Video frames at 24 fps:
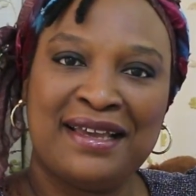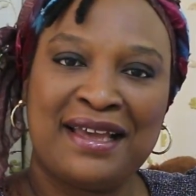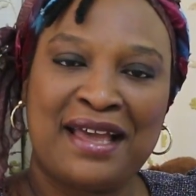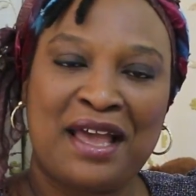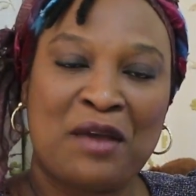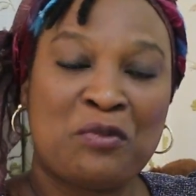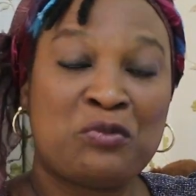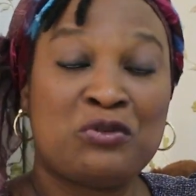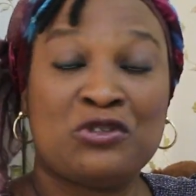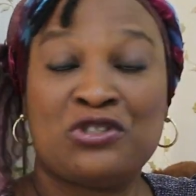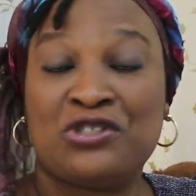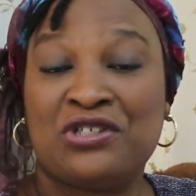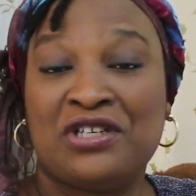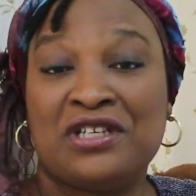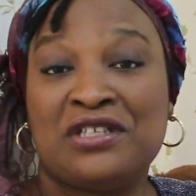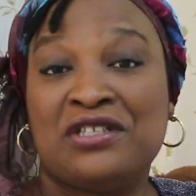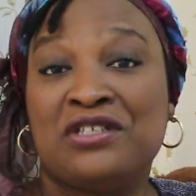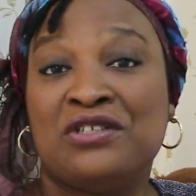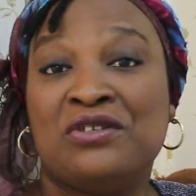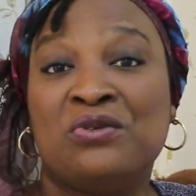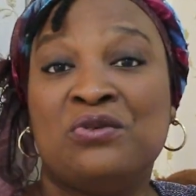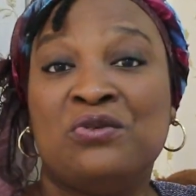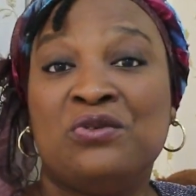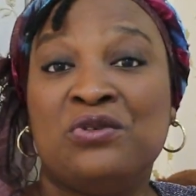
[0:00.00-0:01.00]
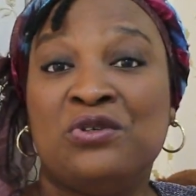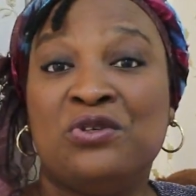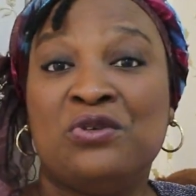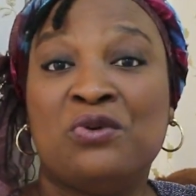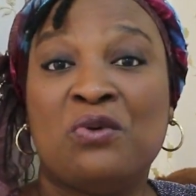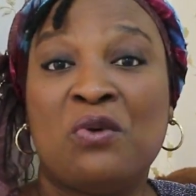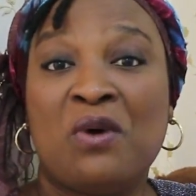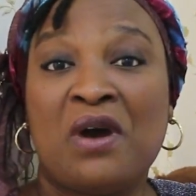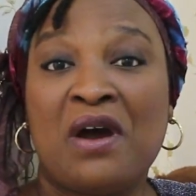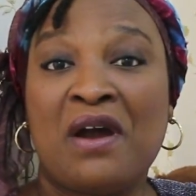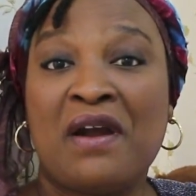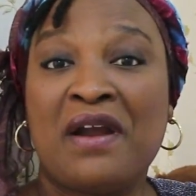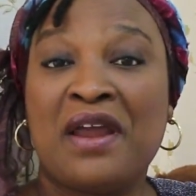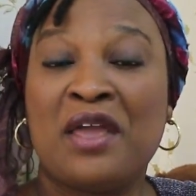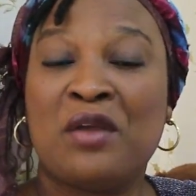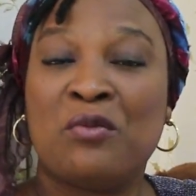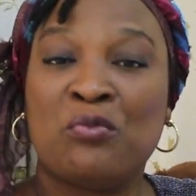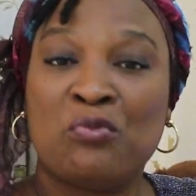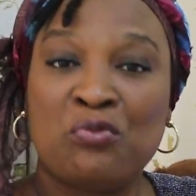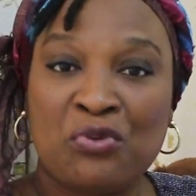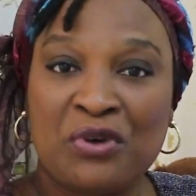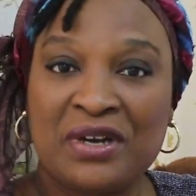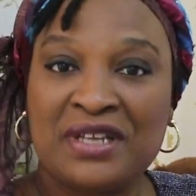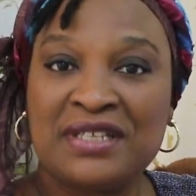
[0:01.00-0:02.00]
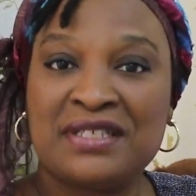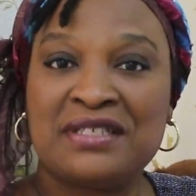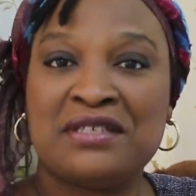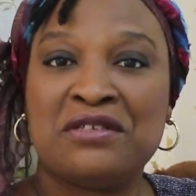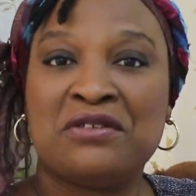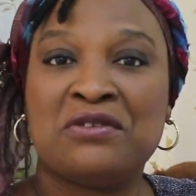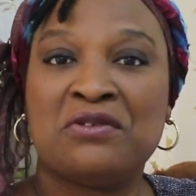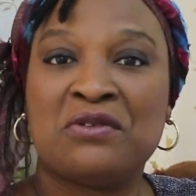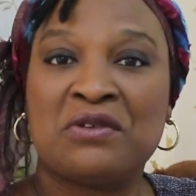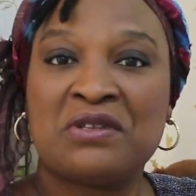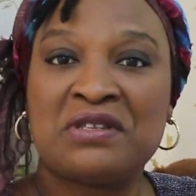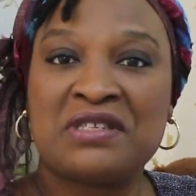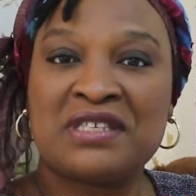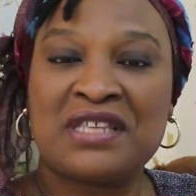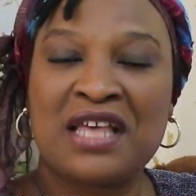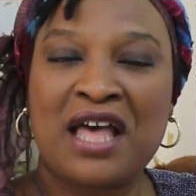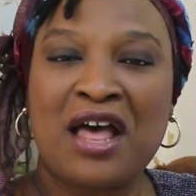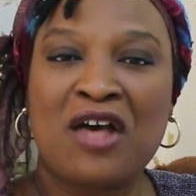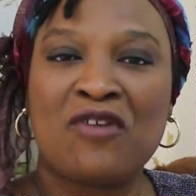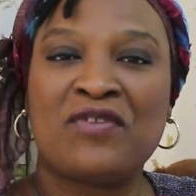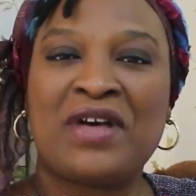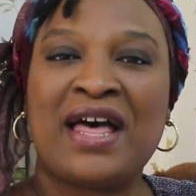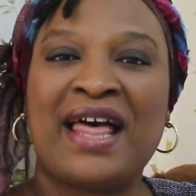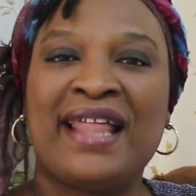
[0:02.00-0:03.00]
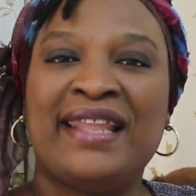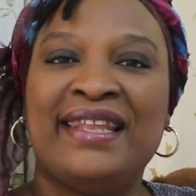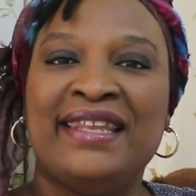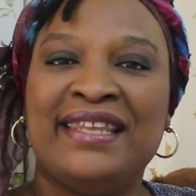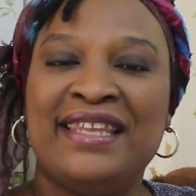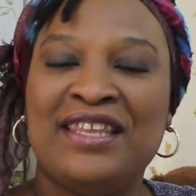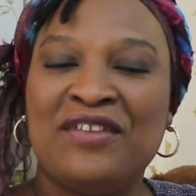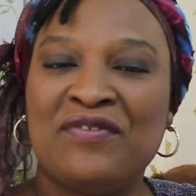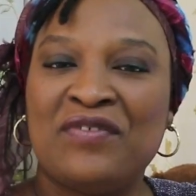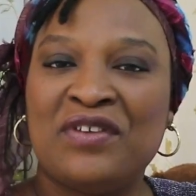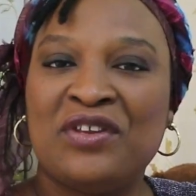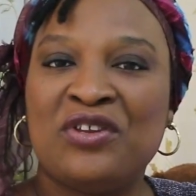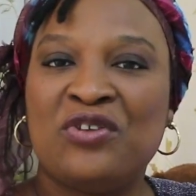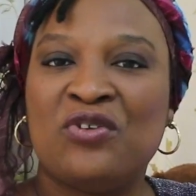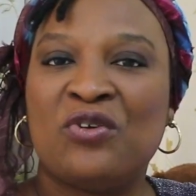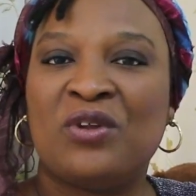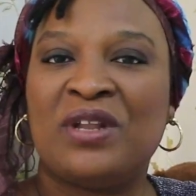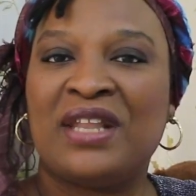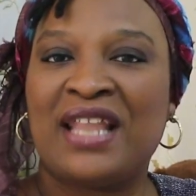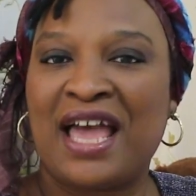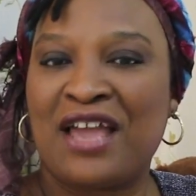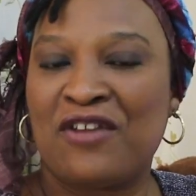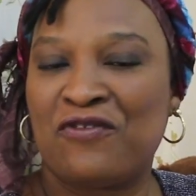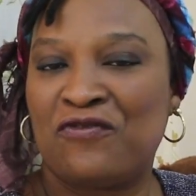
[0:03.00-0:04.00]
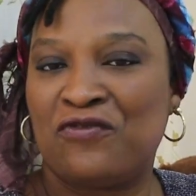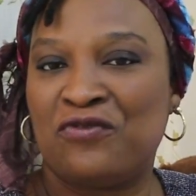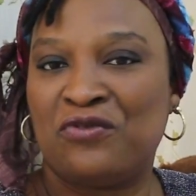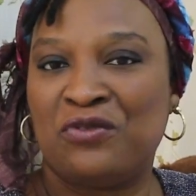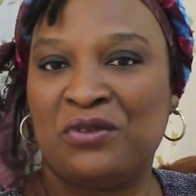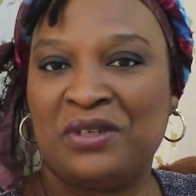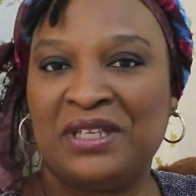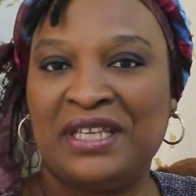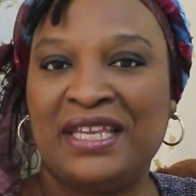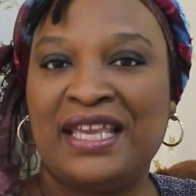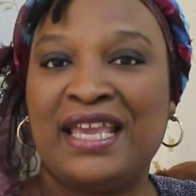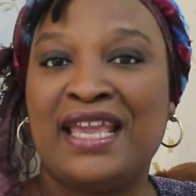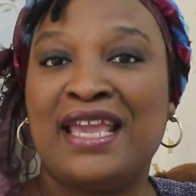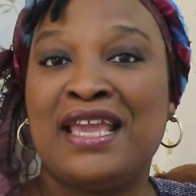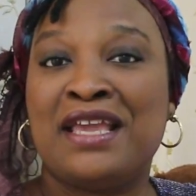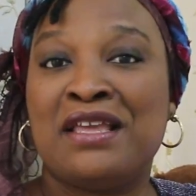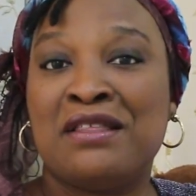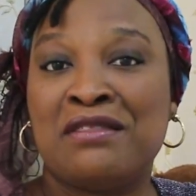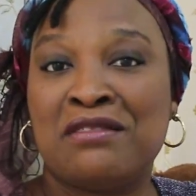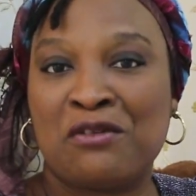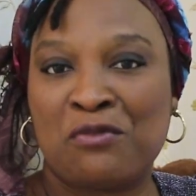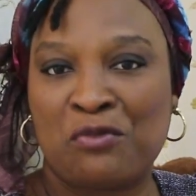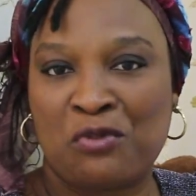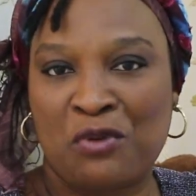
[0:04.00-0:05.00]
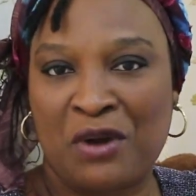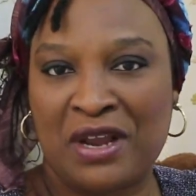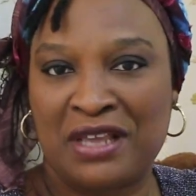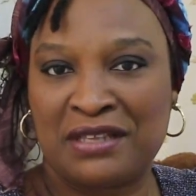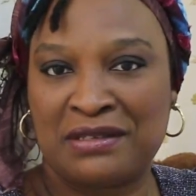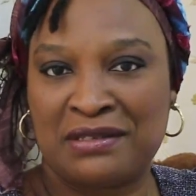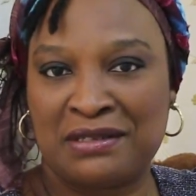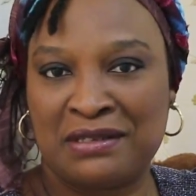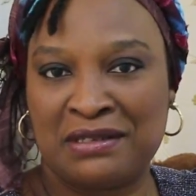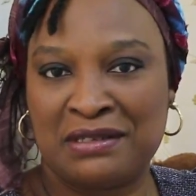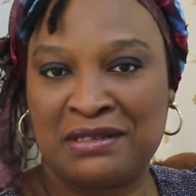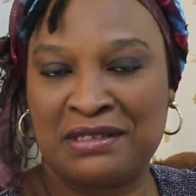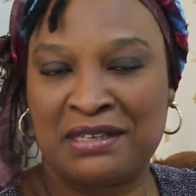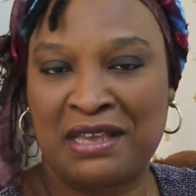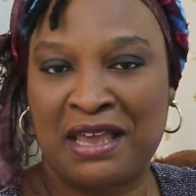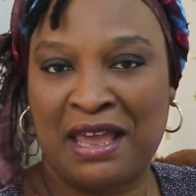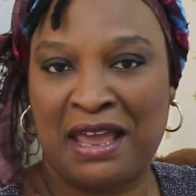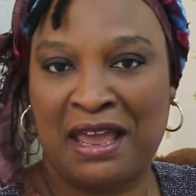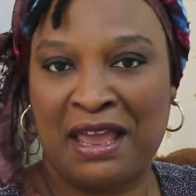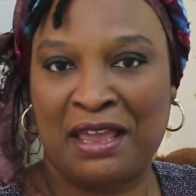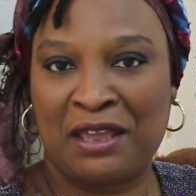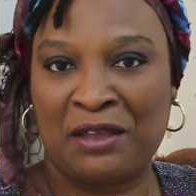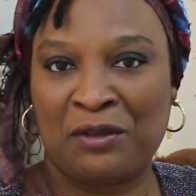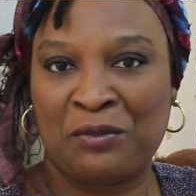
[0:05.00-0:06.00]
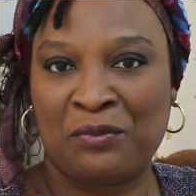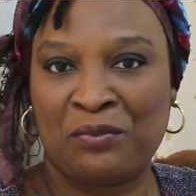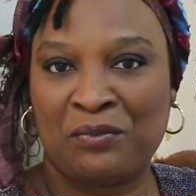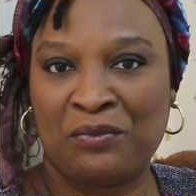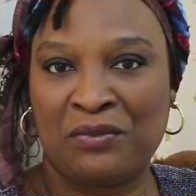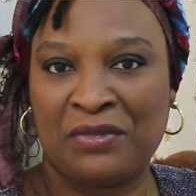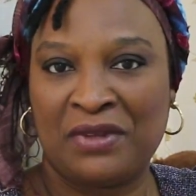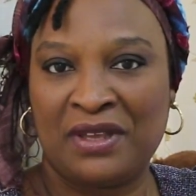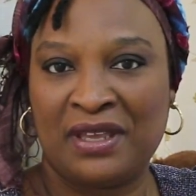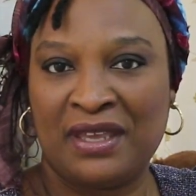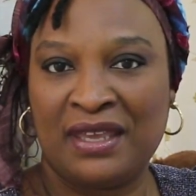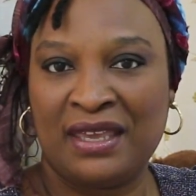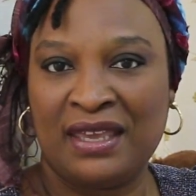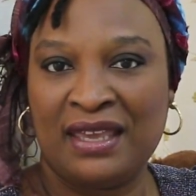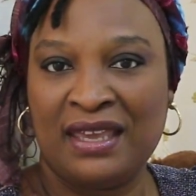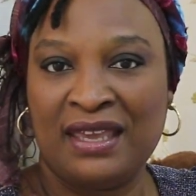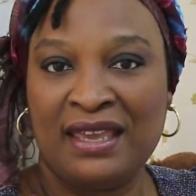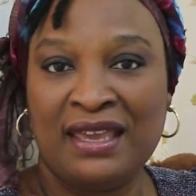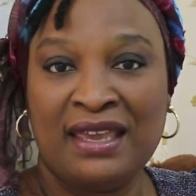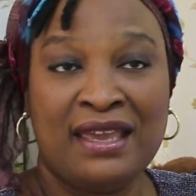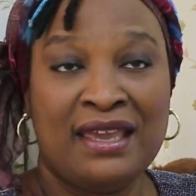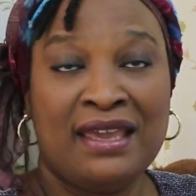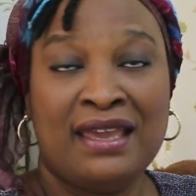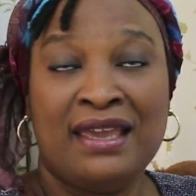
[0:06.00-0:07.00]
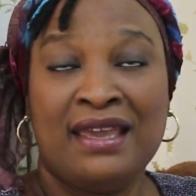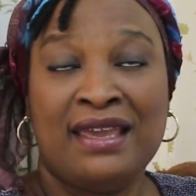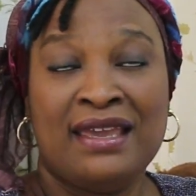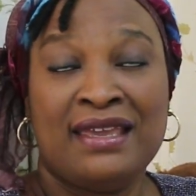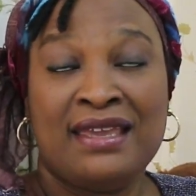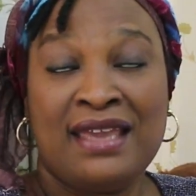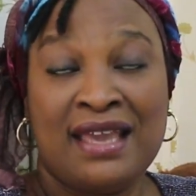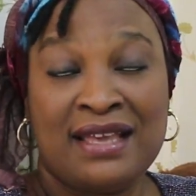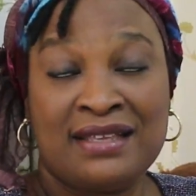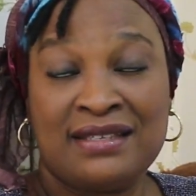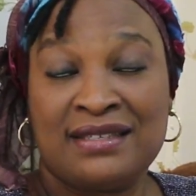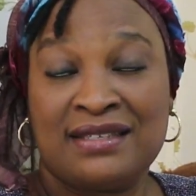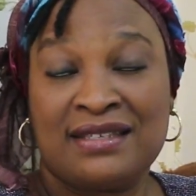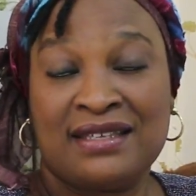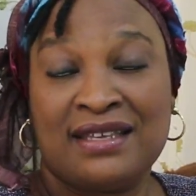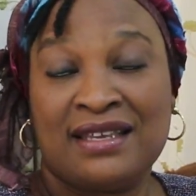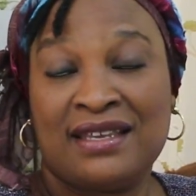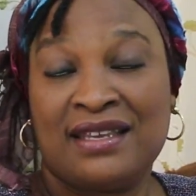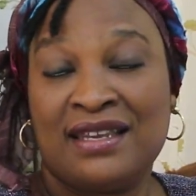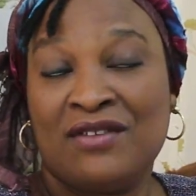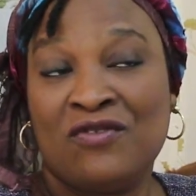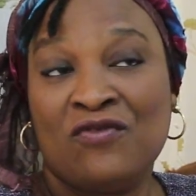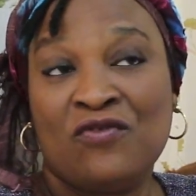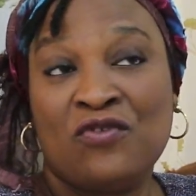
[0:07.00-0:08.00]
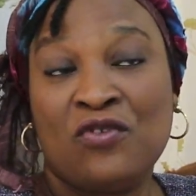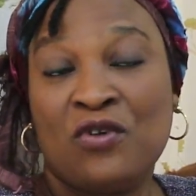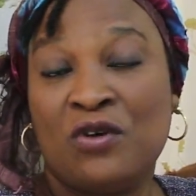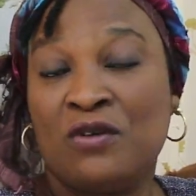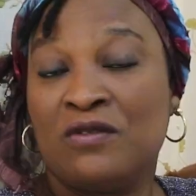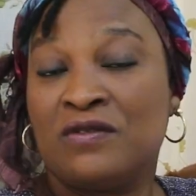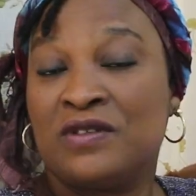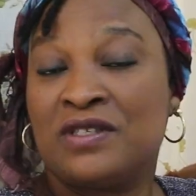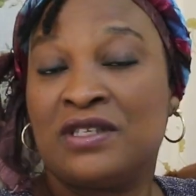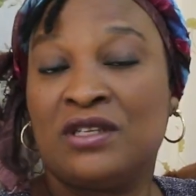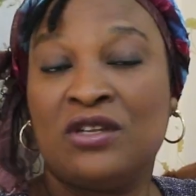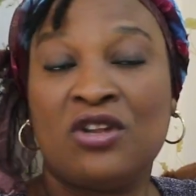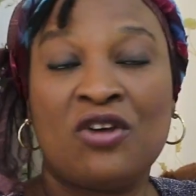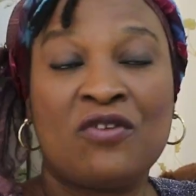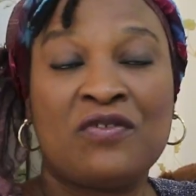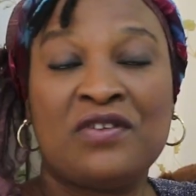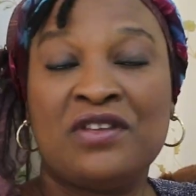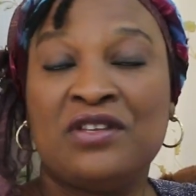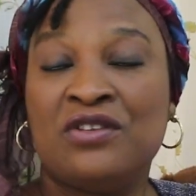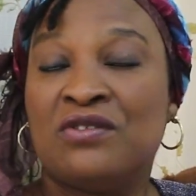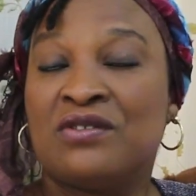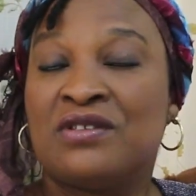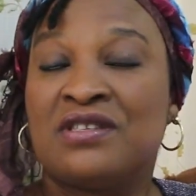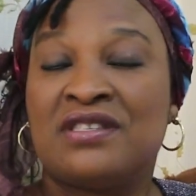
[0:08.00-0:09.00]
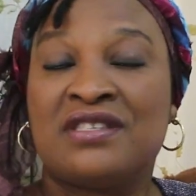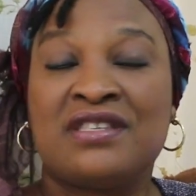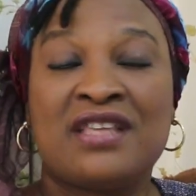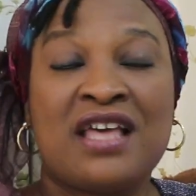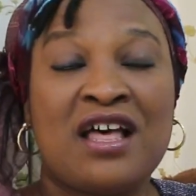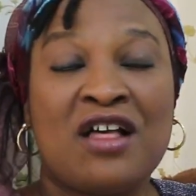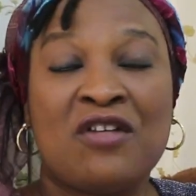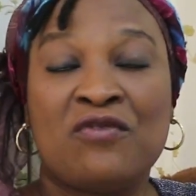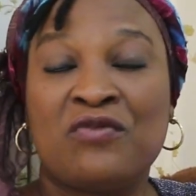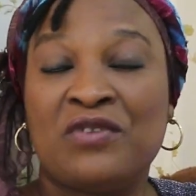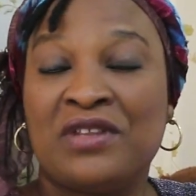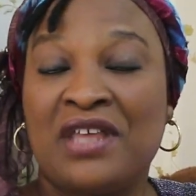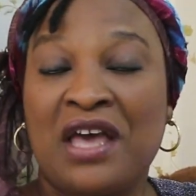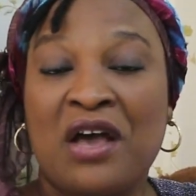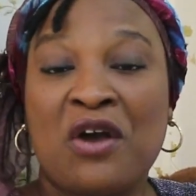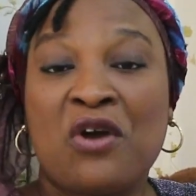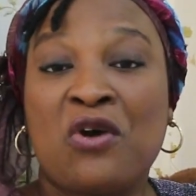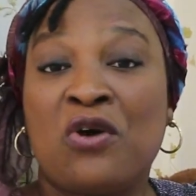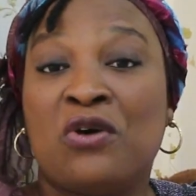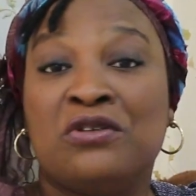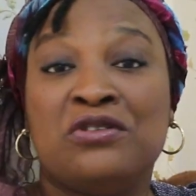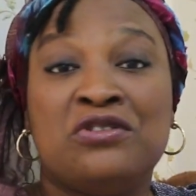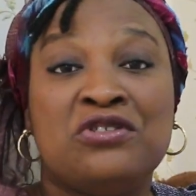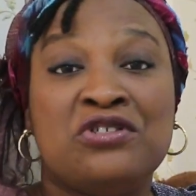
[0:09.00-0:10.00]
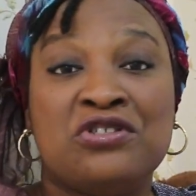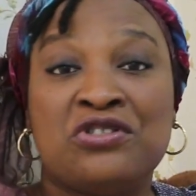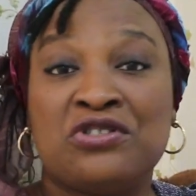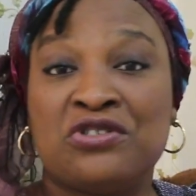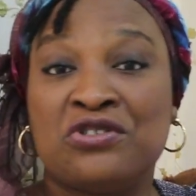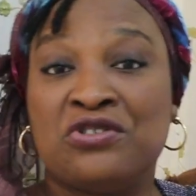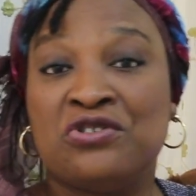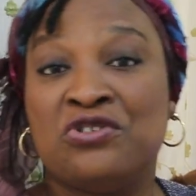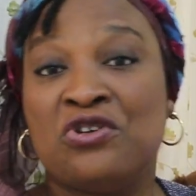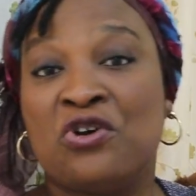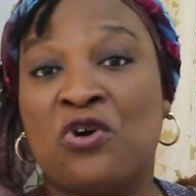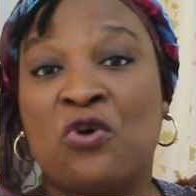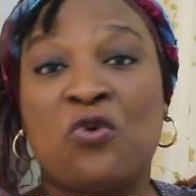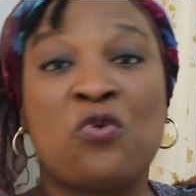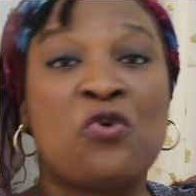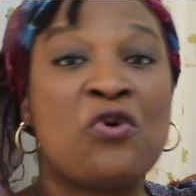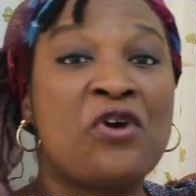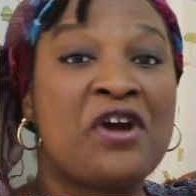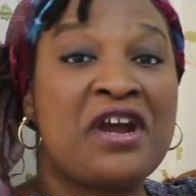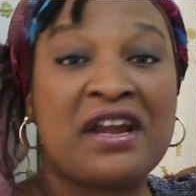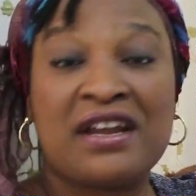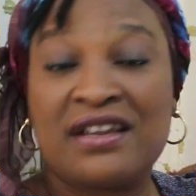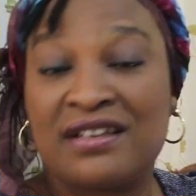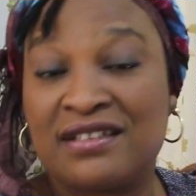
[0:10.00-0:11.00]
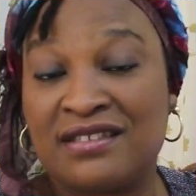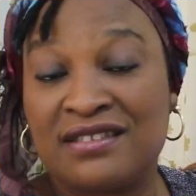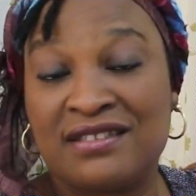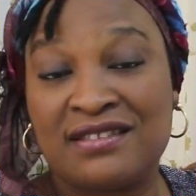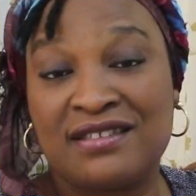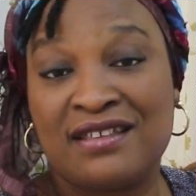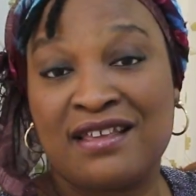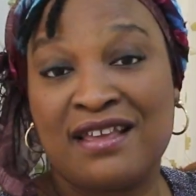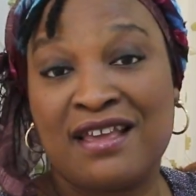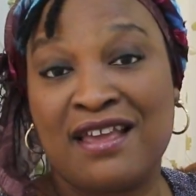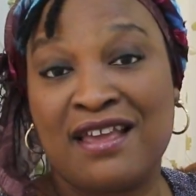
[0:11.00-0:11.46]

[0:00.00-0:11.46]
Appreciating who you are, embracing yourself, and living your life fully in the present time. Yes, it involves loving yourself without condition, your quirks,